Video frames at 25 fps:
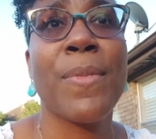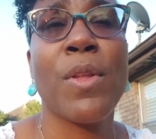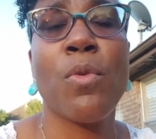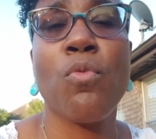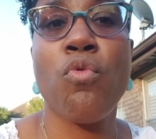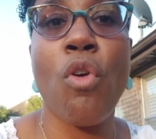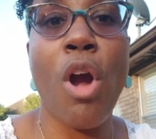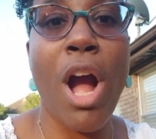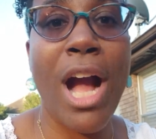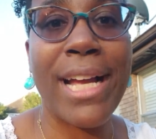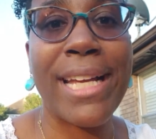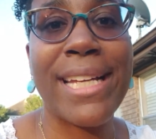
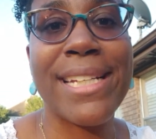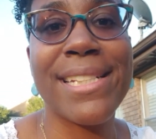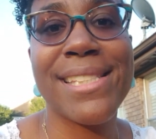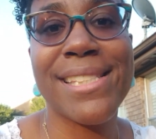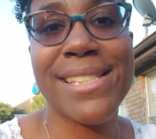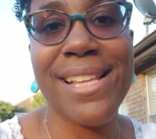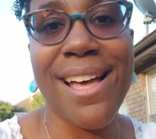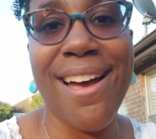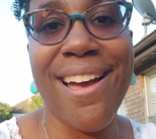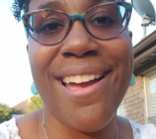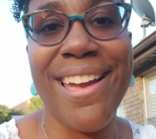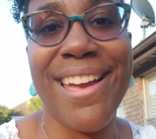rocket
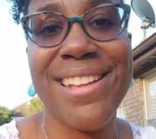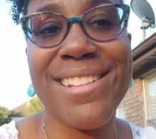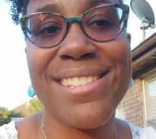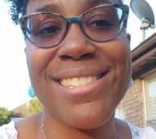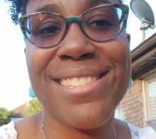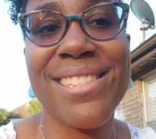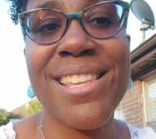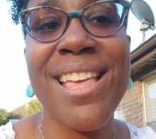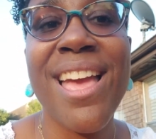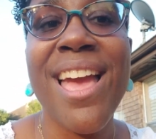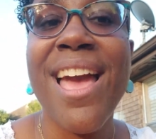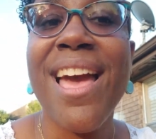
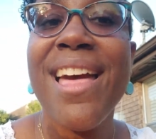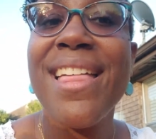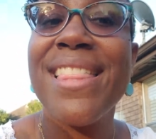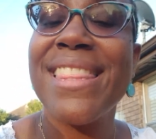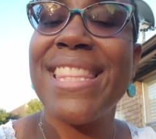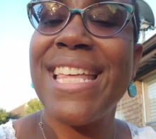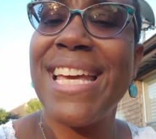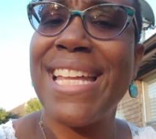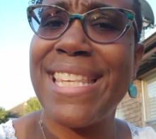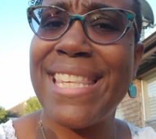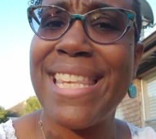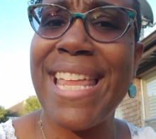science
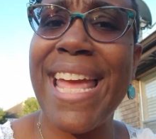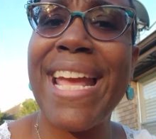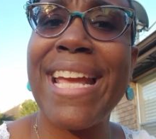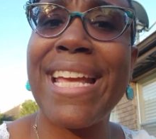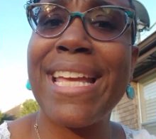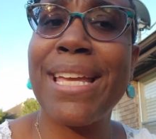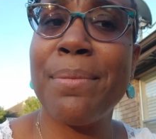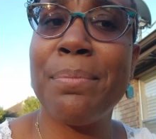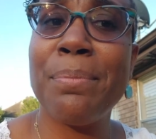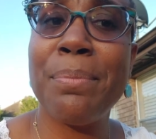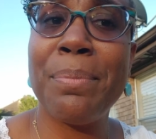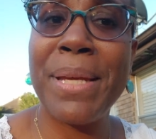that they
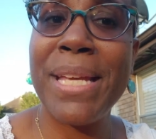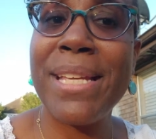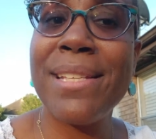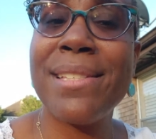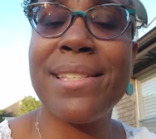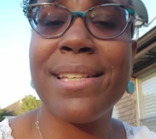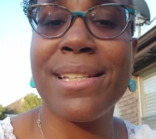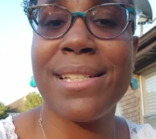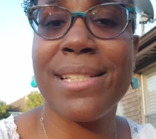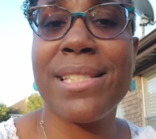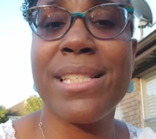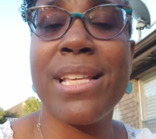can be
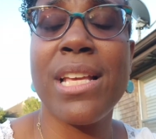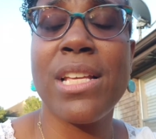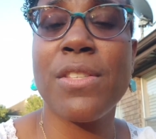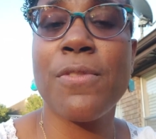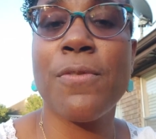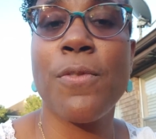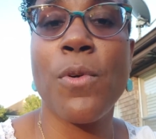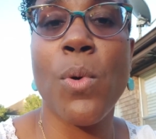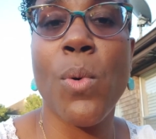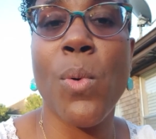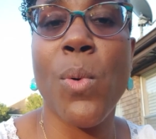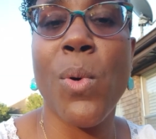
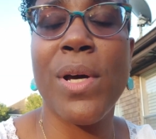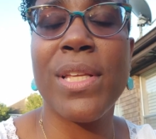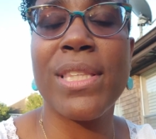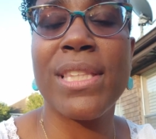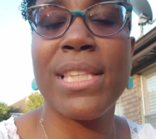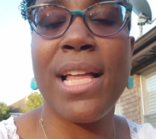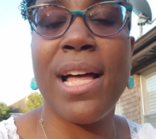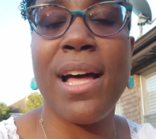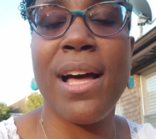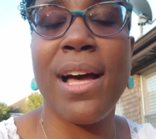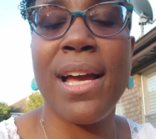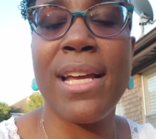successful
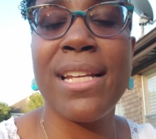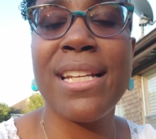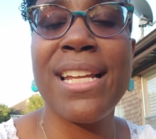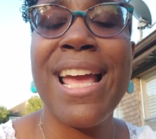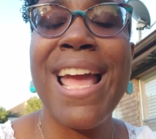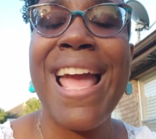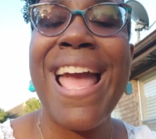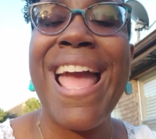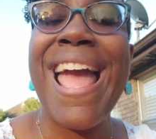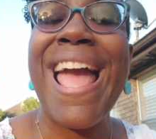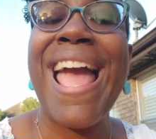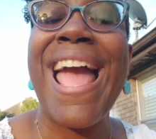online
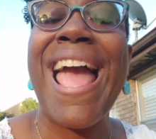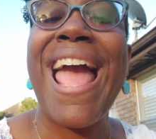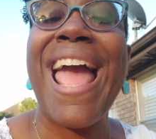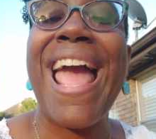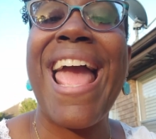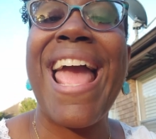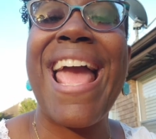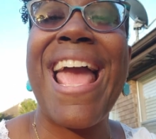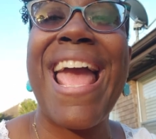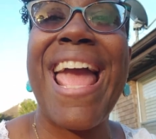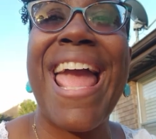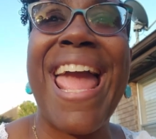
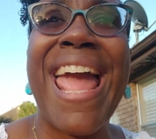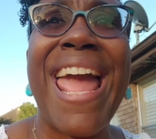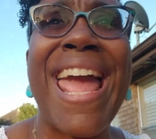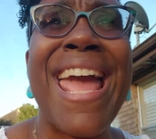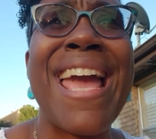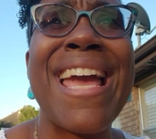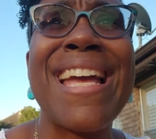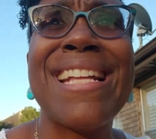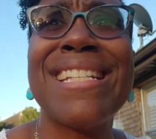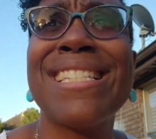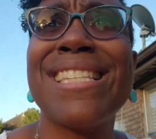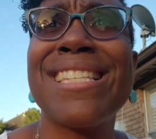
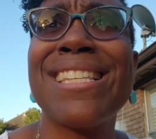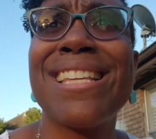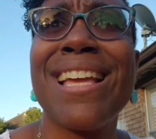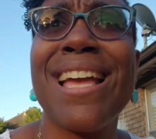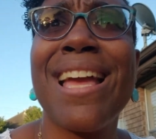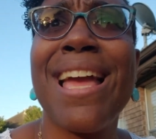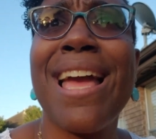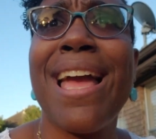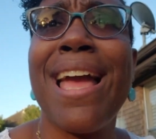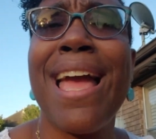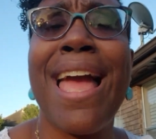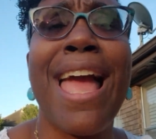and
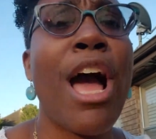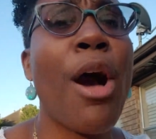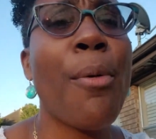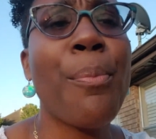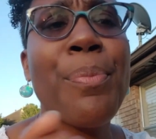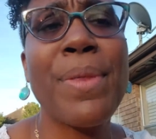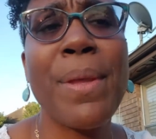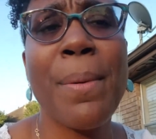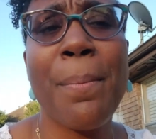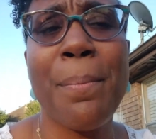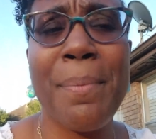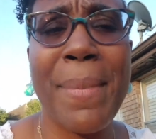
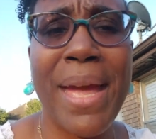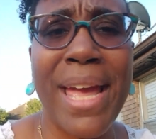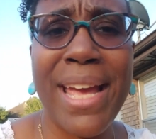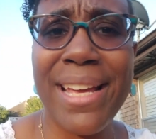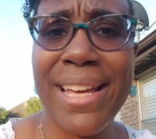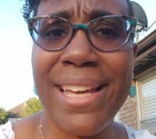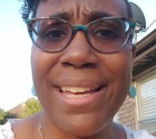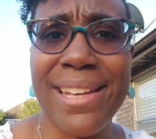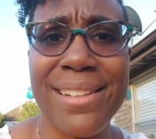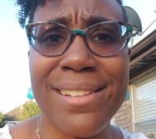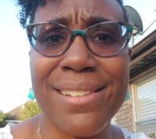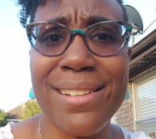help them
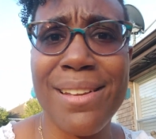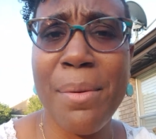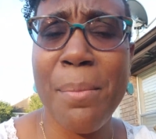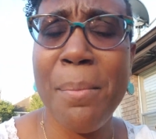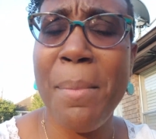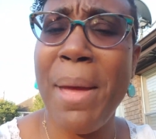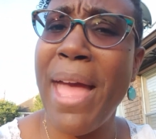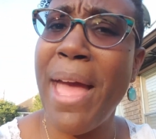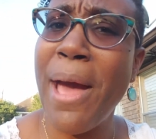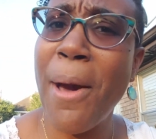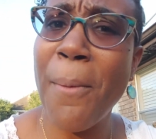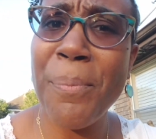make it.
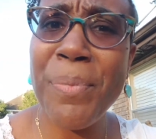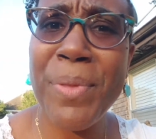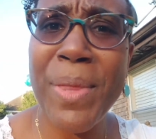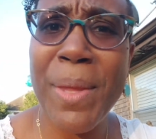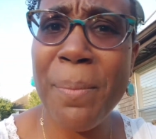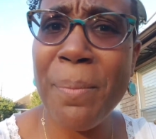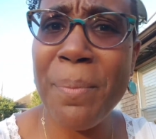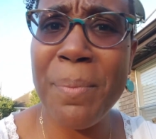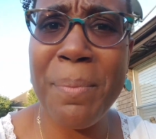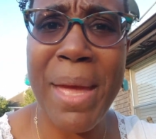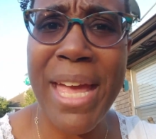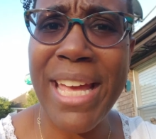Help
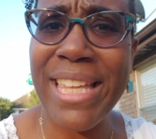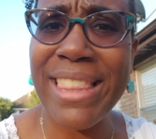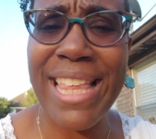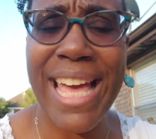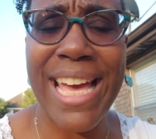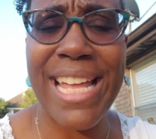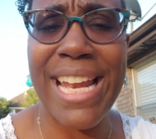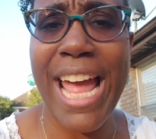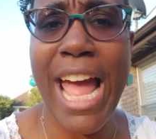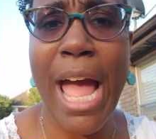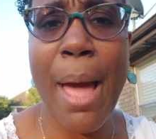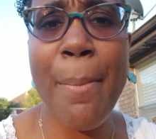them make
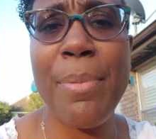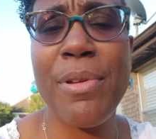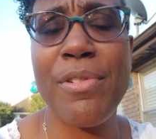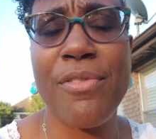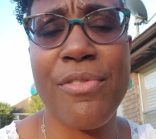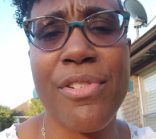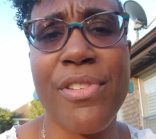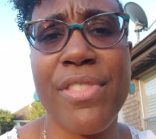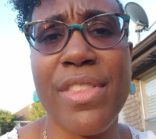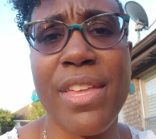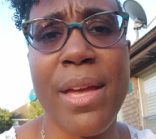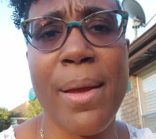that happen
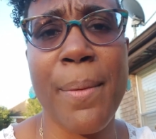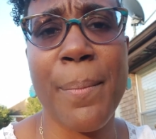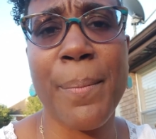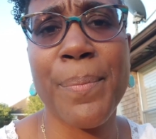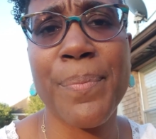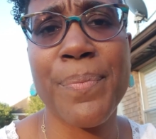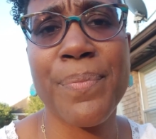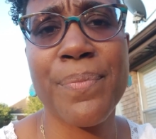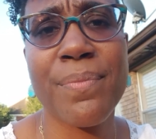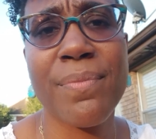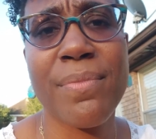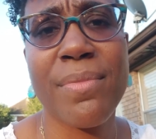for them.
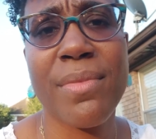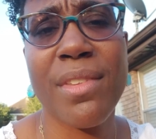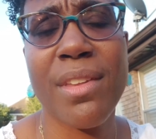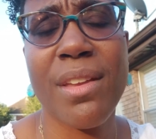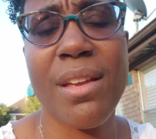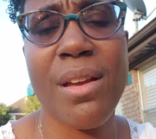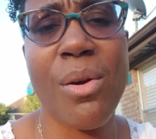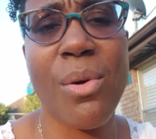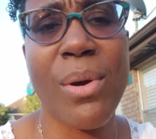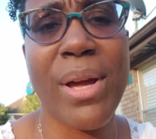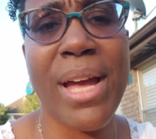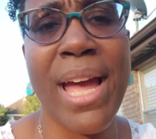
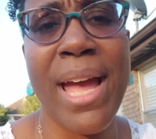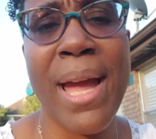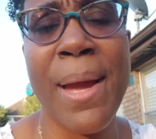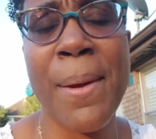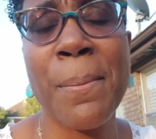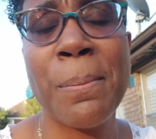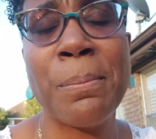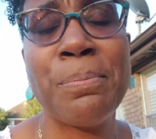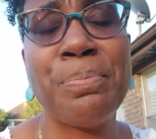Okay?